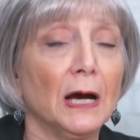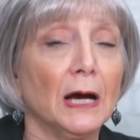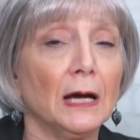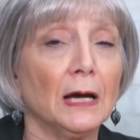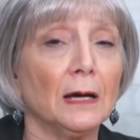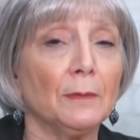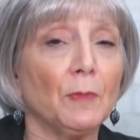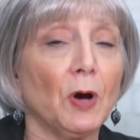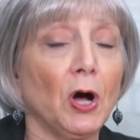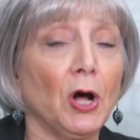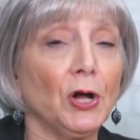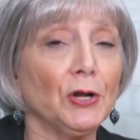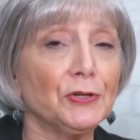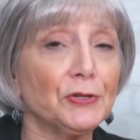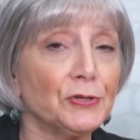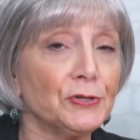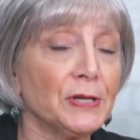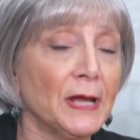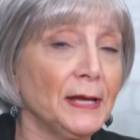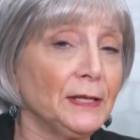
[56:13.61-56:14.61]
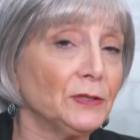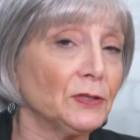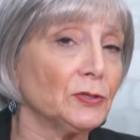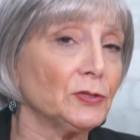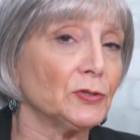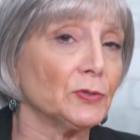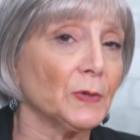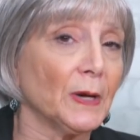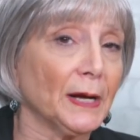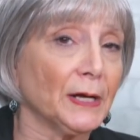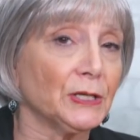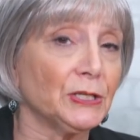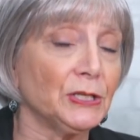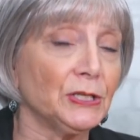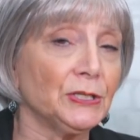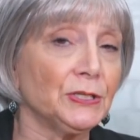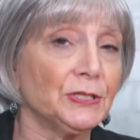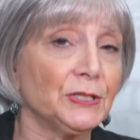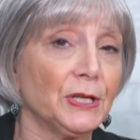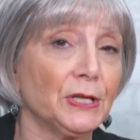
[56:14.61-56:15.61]
um, alternate the
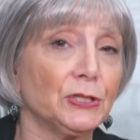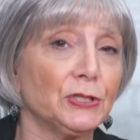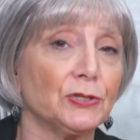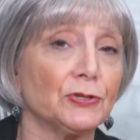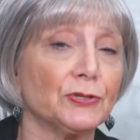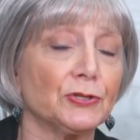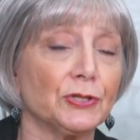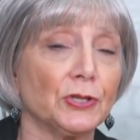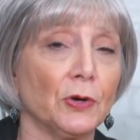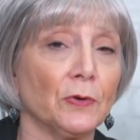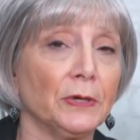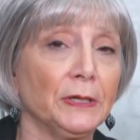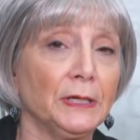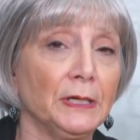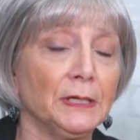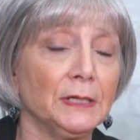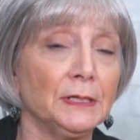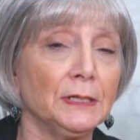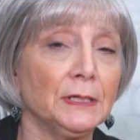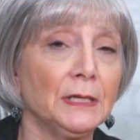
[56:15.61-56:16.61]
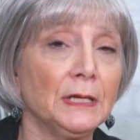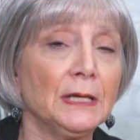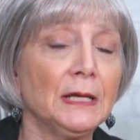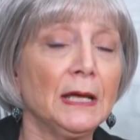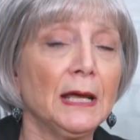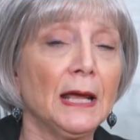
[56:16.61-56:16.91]
directions that you're sewing in.